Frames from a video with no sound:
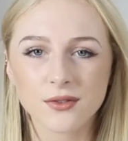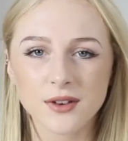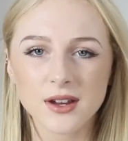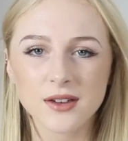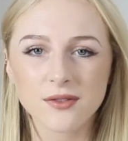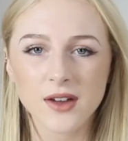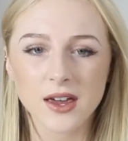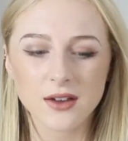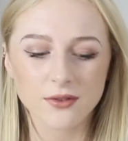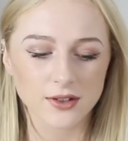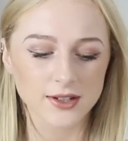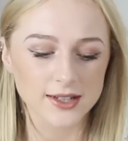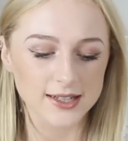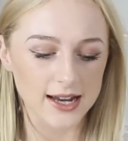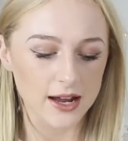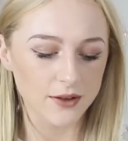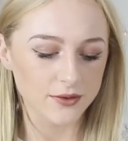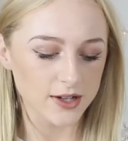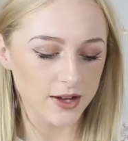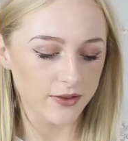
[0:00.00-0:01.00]
three
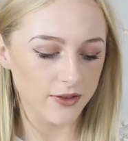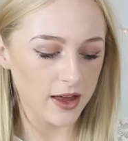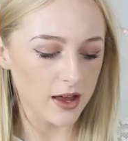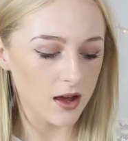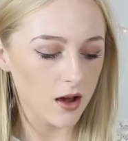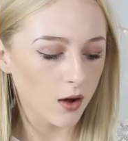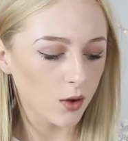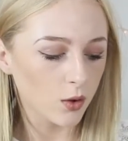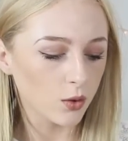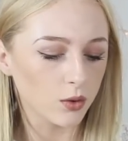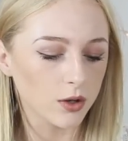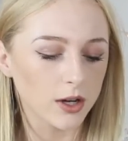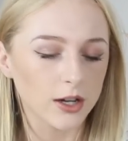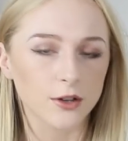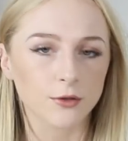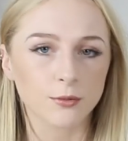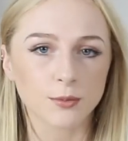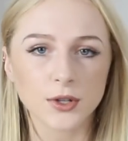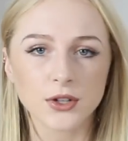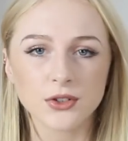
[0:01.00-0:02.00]
favourites left, and they are all
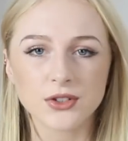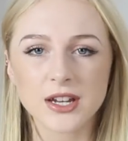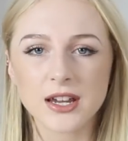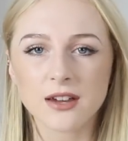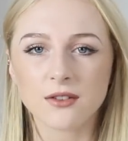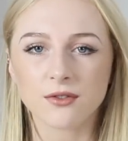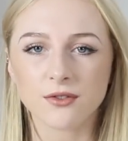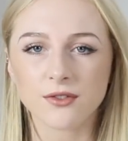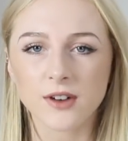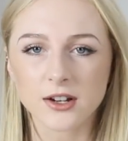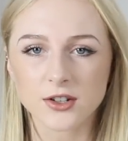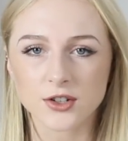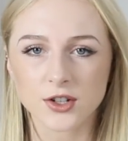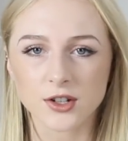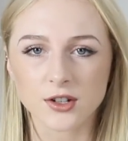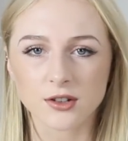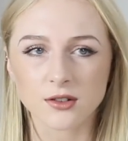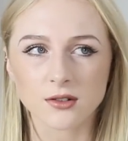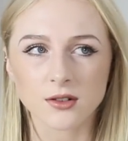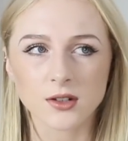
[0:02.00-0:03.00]
kind of beauty and
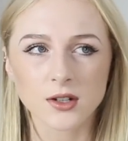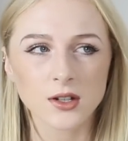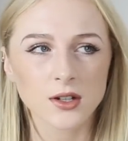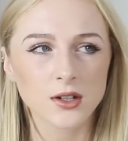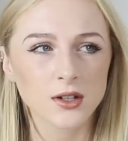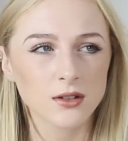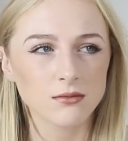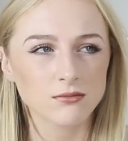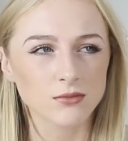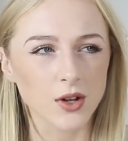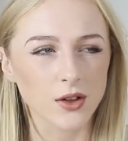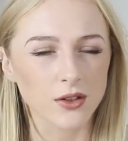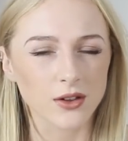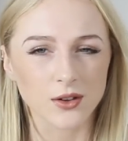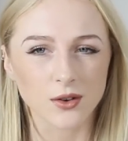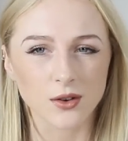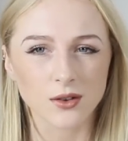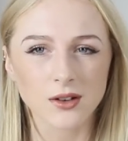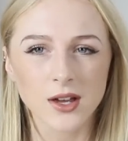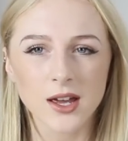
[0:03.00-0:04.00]
fashion. No,
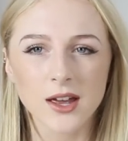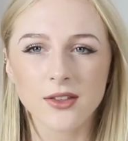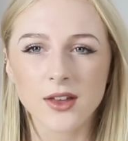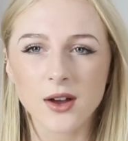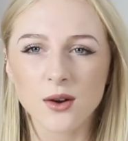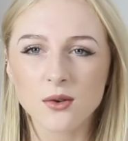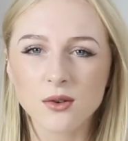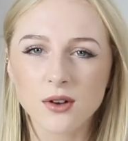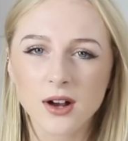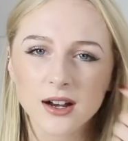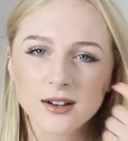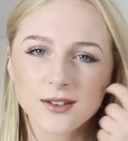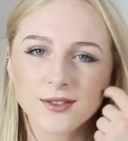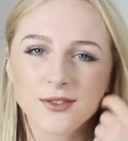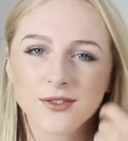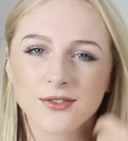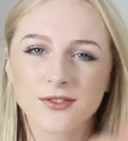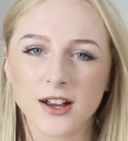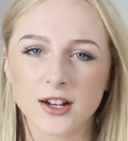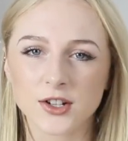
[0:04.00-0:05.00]
they're not. They're all kind
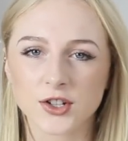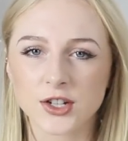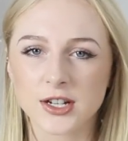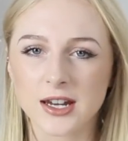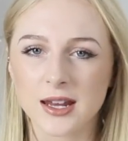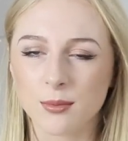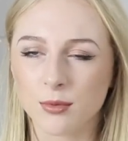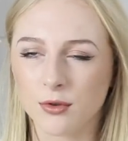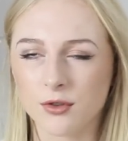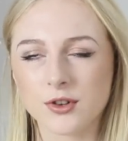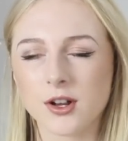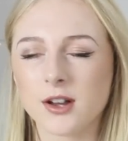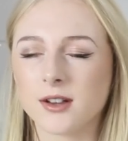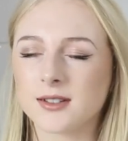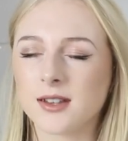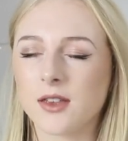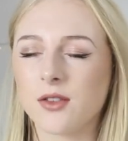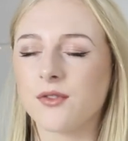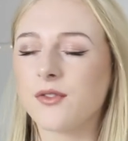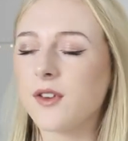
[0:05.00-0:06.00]
of fashion-y
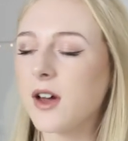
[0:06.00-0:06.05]
products. And the